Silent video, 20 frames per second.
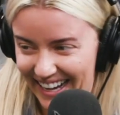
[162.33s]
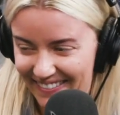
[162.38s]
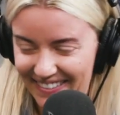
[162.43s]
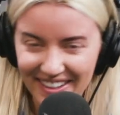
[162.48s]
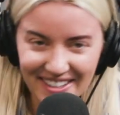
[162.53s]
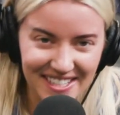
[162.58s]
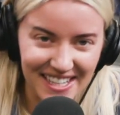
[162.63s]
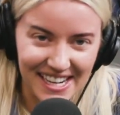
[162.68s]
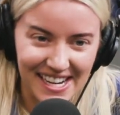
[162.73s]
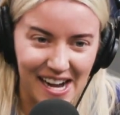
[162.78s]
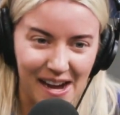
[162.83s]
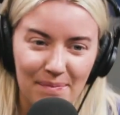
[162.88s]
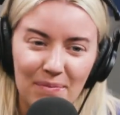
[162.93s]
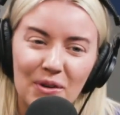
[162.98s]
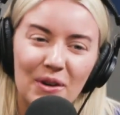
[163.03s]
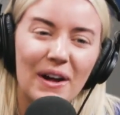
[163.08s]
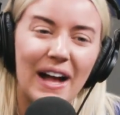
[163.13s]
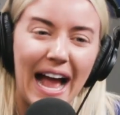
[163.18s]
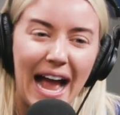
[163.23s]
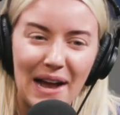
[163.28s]
There's a
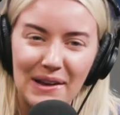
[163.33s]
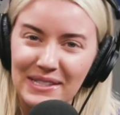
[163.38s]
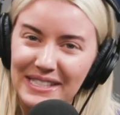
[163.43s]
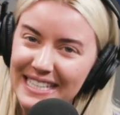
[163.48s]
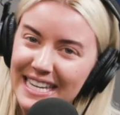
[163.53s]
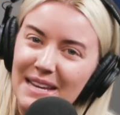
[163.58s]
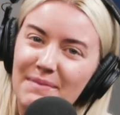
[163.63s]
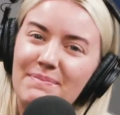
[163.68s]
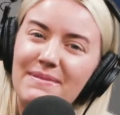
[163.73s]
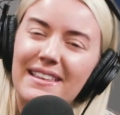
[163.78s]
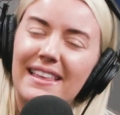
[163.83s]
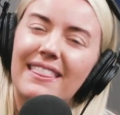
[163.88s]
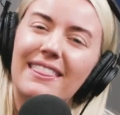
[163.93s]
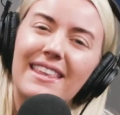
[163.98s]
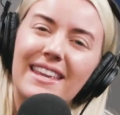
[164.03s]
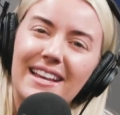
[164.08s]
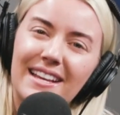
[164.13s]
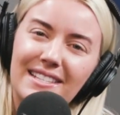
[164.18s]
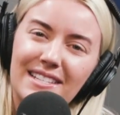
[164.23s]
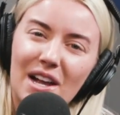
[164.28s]
couple housekeeping
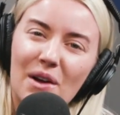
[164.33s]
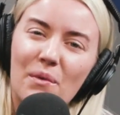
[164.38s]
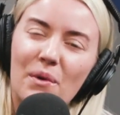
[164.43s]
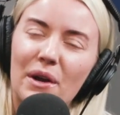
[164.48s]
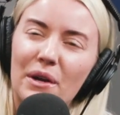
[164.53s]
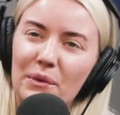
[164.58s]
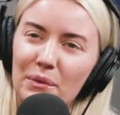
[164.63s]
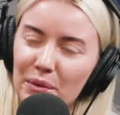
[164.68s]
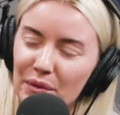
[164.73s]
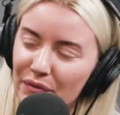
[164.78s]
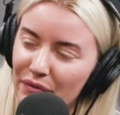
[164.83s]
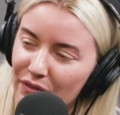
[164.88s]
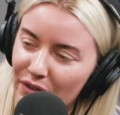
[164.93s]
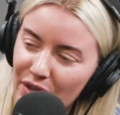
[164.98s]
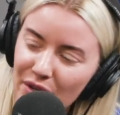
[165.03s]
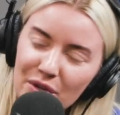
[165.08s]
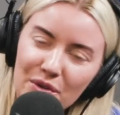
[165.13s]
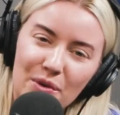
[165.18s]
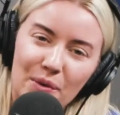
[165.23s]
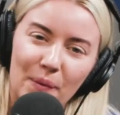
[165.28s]
things I want to
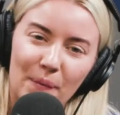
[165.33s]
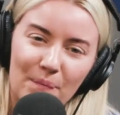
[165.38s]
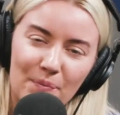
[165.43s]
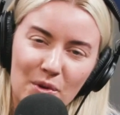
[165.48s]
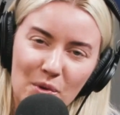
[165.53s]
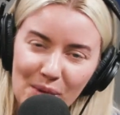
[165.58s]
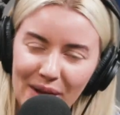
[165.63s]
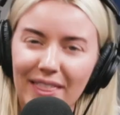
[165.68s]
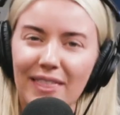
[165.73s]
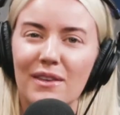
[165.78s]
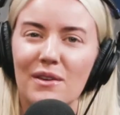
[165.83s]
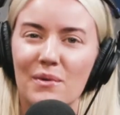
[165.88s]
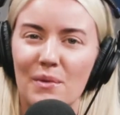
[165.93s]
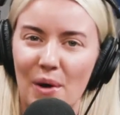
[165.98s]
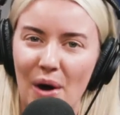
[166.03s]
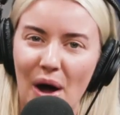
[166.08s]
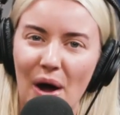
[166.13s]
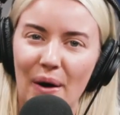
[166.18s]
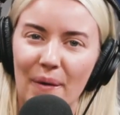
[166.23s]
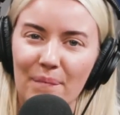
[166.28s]
review with you
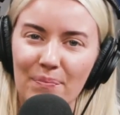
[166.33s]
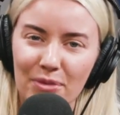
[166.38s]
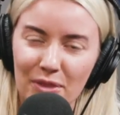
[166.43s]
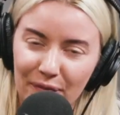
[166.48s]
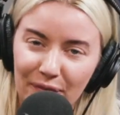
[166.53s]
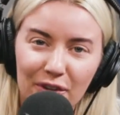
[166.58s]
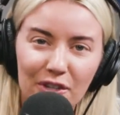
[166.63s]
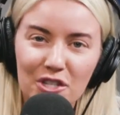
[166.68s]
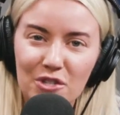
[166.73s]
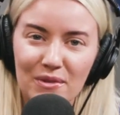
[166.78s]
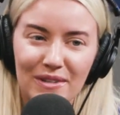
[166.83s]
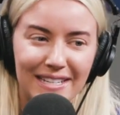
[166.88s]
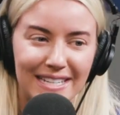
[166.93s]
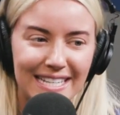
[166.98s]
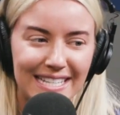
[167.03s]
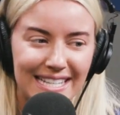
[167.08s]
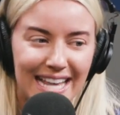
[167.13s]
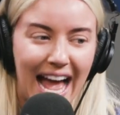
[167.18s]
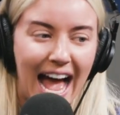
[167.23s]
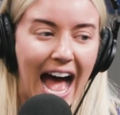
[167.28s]
all. The first one
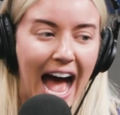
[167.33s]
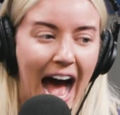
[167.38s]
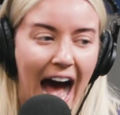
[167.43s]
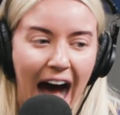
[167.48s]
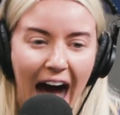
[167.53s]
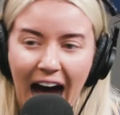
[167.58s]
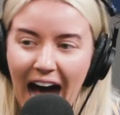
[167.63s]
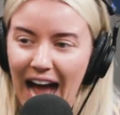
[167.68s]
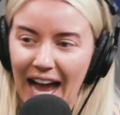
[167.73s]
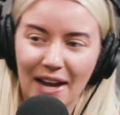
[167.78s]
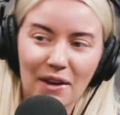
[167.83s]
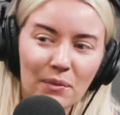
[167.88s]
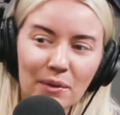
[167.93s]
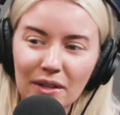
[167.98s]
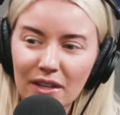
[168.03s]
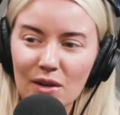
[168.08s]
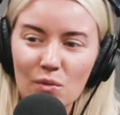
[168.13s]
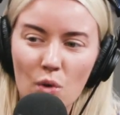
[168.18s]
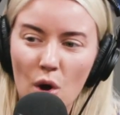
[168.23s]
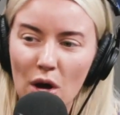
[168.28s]
is I
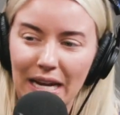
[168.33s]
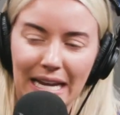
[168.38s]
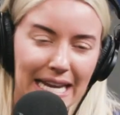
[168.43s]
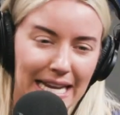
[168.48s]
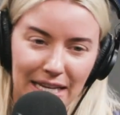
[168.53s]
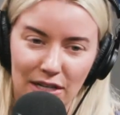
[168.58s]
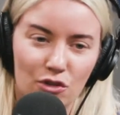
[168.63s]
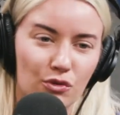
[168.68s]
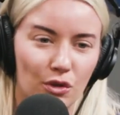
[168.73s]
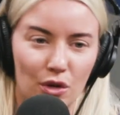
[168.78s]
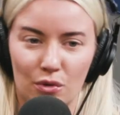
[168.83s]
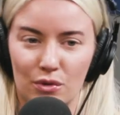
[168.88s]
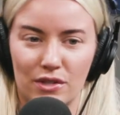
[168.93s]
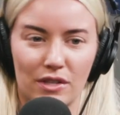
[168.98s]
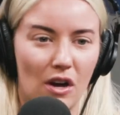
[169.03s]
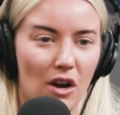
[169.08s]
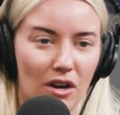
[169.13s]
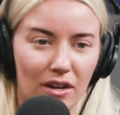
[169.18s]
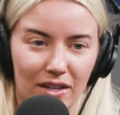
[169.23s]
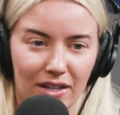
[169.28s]
really want an intro
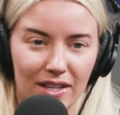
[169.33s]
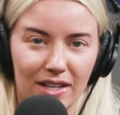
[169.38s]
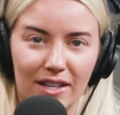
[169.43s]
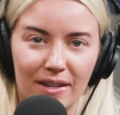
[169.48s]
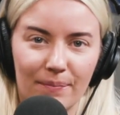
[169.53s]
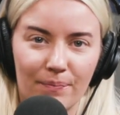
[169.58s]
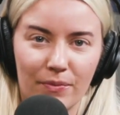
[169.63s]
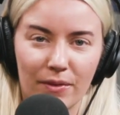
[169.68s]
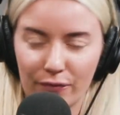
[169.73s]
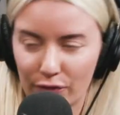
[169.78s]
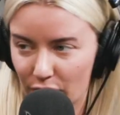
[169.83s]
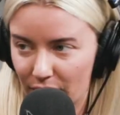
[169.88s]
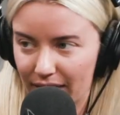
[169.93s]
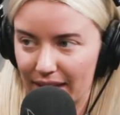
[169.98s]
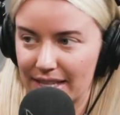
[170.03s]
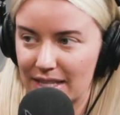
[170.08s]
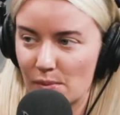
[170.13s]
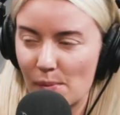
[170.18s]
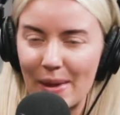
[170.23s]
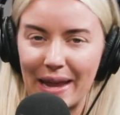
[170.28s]
song for
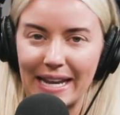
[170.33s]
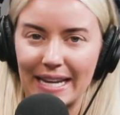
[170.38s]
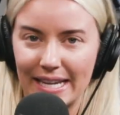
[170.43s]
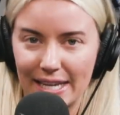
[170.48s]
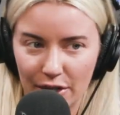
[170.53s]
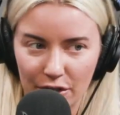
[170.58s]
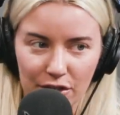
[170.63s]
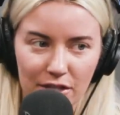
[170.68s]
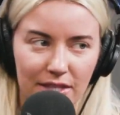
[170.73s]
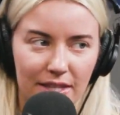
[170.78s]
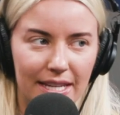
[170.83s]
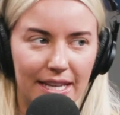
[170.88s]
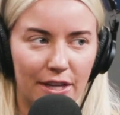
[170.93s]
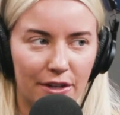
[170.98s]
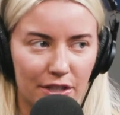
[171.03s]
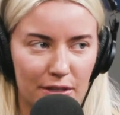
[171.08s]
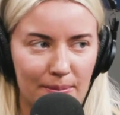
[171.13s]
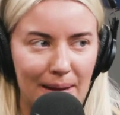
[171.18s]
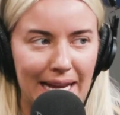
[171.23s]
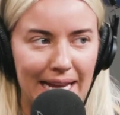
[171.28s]
this. And
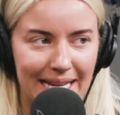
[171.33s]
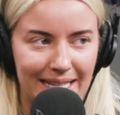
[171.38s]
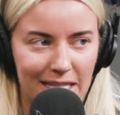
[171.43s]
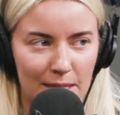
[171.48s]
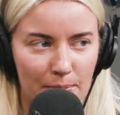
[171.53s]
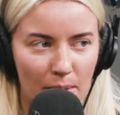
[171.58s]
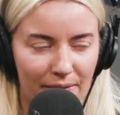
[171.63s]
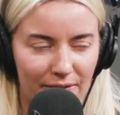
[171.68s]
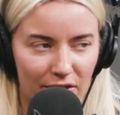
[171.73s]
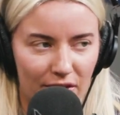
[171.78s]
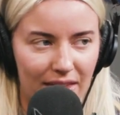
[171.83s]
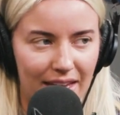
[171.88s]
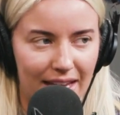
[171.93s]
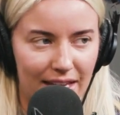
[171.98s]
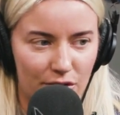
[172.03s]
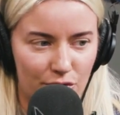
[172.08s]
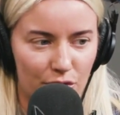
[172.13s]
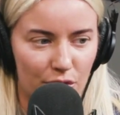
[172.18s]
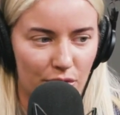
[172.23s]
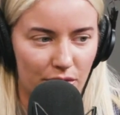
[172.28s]
here's my inspo for the
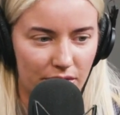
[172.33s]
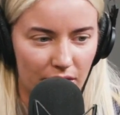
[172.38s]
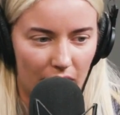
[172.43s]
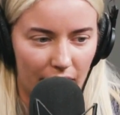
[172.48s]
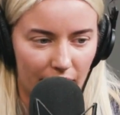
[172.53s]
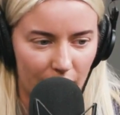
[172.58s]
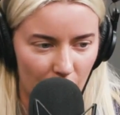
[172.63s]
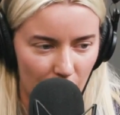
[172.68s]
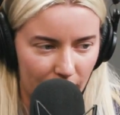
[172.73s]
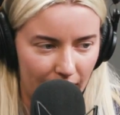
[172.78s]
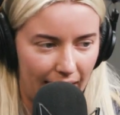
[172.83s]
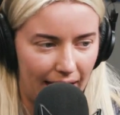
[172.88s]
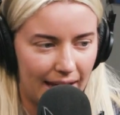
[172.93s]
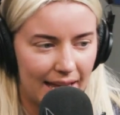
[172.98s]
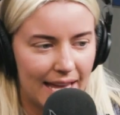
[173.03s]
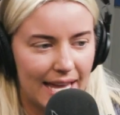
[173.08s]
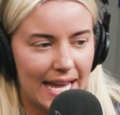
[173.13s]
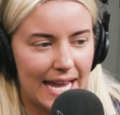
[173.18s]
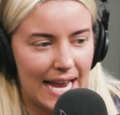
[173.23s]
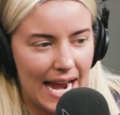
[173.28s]
intro song. Okay.
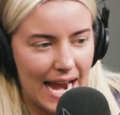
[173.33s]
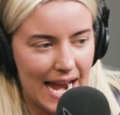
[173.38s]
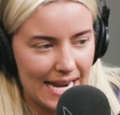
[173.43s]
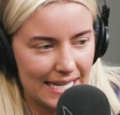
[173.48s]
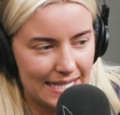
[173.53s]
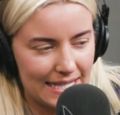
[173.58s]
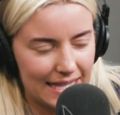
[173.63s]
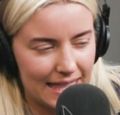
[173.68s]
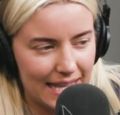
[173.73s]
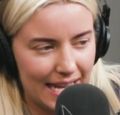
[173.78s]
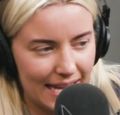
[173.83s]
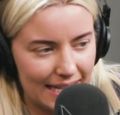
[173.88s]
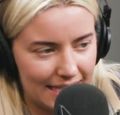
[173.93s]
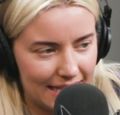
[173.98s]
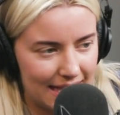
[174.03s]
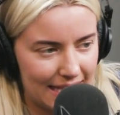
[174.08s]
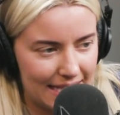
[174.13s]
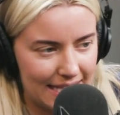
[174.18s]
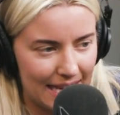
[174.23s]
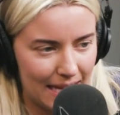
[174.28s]
It's
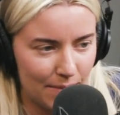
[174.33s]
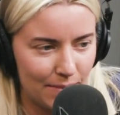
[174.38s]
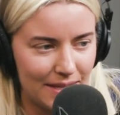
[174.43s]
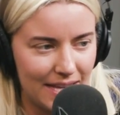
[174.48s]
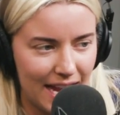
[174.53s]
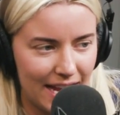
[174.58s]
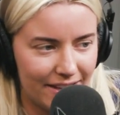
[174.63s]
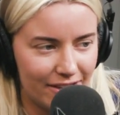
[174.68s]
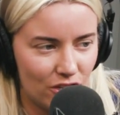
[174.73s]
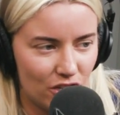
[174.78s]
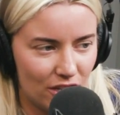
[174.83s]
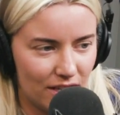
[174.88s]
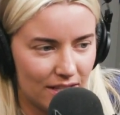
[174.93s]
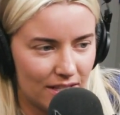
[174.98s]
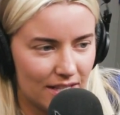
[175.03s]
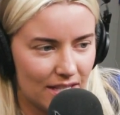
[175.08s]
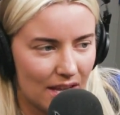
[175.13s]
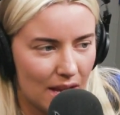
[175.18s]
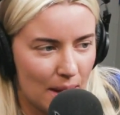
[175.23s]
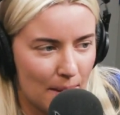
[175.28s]
The
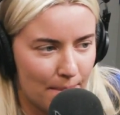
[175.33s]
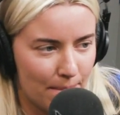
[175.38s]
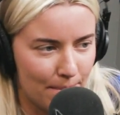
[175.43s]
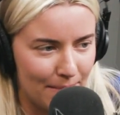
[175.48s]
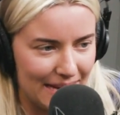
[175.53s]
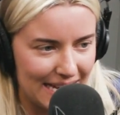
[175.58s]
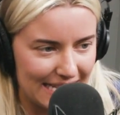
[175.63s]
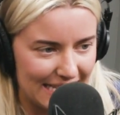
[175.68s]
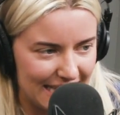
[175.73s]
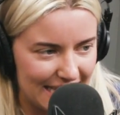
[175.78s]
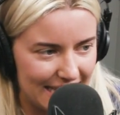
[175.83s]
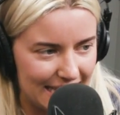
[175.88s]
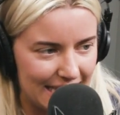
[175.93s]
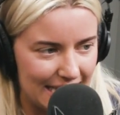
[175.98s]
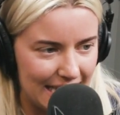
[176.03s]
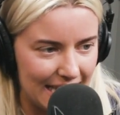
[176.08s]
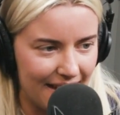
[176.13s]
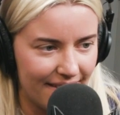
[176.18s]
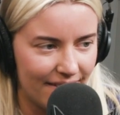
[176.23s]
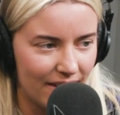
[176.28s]
Temptations meets
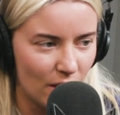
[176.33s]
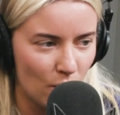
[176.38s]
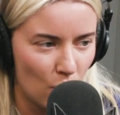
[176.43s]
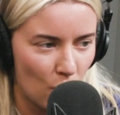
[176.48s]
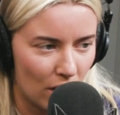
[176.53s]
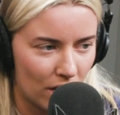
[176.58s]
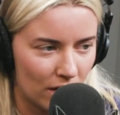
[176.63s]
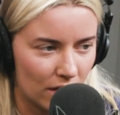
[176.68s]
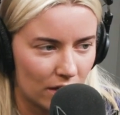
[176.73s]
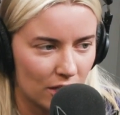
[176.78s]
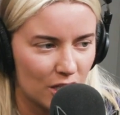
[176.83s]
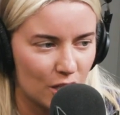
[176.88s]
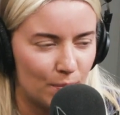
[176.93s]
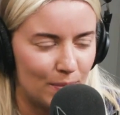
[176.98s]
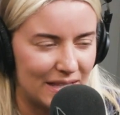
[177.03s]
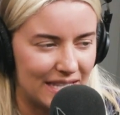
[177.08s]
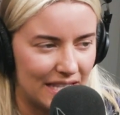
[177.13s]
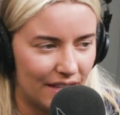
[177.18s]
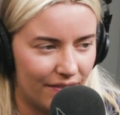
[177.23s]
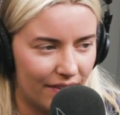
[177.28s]
Stevie Wonder,
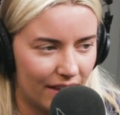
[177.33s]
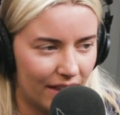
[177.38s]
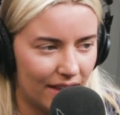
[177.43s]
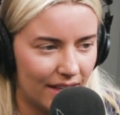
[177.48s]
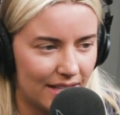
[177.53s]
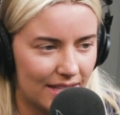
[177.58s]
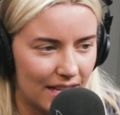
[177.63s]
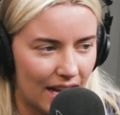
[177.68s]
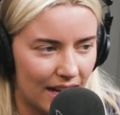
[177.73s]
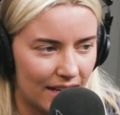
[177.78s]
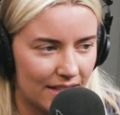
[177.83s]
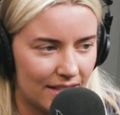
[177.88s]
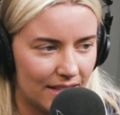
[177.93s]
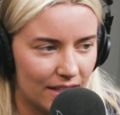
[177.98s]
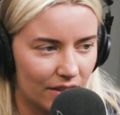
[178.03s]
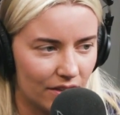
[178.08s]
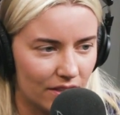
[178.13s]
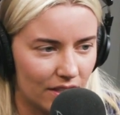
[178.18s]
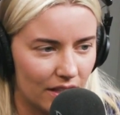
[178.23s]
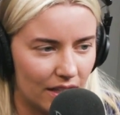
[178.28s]
specifically signed,
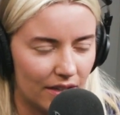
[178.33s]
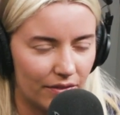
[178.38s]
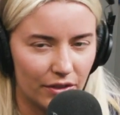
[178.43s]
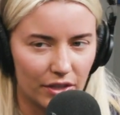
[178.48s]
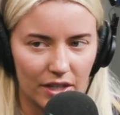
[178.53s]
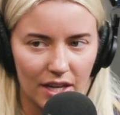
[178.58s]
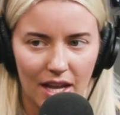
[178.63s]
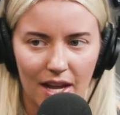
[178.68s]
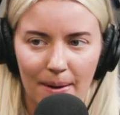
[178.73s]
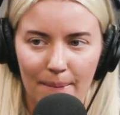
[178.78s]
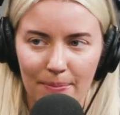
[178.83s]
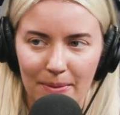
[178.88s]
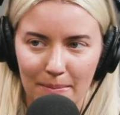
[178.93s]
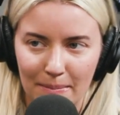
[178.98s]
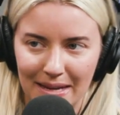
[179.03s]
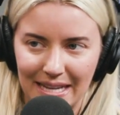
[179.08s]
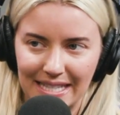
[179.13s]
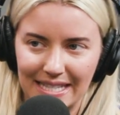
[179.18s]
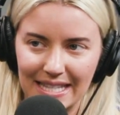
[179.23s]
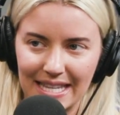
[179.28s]
sealed, delivered,
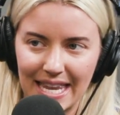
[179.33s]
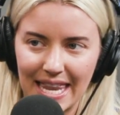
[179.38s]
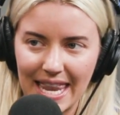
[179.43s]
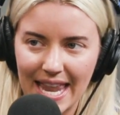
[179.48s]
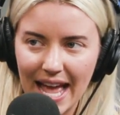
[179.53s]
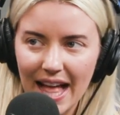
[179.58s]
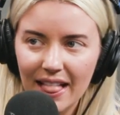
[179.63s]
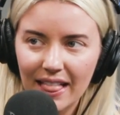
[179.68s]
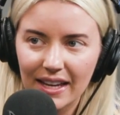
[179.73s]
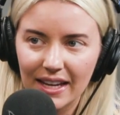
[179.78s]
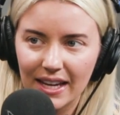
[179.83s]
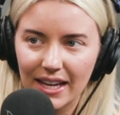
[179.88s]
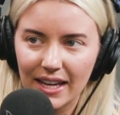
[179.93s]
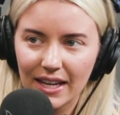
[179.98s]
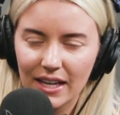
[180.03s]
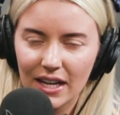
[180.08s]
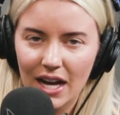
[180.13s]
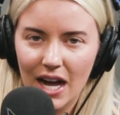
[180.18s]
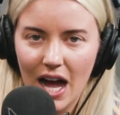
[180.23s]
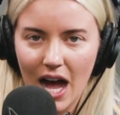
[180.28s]
meets
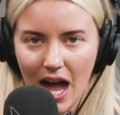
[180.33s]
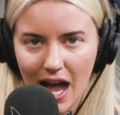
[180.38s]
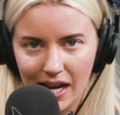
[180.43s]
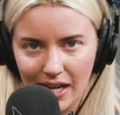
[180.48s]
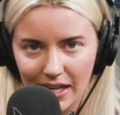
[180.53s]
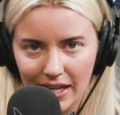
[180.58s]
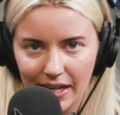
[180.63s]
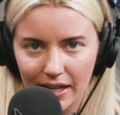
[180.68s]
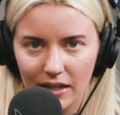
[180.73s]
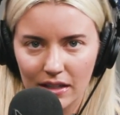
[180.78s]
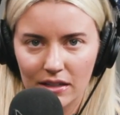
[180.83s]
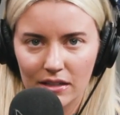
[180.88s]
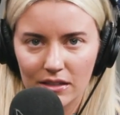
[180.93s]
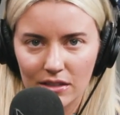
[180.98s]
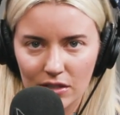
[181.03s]
Nelly, hot in here.